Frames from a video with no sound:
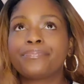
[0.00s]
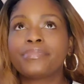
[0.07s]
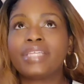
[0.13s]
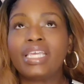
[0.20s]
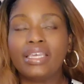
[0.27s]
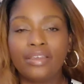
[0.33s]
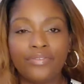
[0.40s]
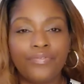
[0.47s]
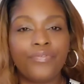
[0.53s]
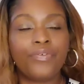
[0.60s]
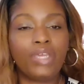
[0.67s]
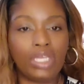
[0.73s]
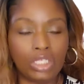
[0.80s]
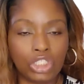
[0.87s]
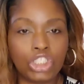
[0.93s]
If
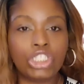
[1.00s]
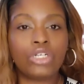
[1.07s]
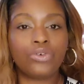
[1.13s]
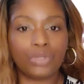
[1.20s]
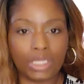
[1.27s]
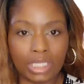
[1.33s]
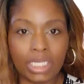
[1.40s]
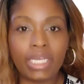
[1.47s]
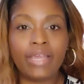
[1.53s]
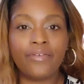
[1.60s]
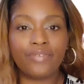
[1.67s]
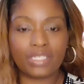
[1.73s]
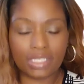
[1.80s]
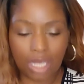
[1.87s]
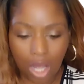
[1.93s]

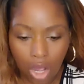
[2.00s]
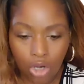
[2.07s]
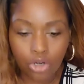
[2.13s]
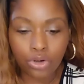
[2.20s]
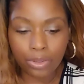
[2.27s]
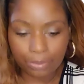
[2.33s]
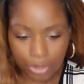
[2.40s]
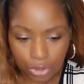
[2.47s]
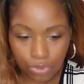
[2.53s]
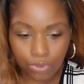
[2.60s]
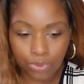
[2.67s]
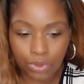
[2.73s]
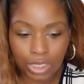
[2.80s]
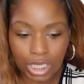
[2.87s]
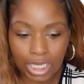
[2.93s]
it's an
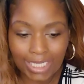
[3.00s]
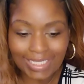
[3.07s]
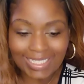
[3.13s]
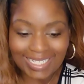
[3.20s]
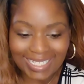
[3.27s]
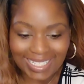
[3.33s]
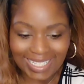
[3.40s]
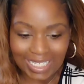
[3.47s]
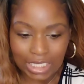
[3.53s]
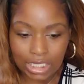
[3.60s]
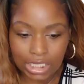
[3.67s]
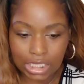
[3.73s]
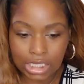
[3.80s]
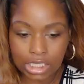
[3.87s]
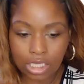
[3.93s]
autoimmune
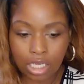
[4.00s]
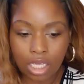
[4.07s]
disease.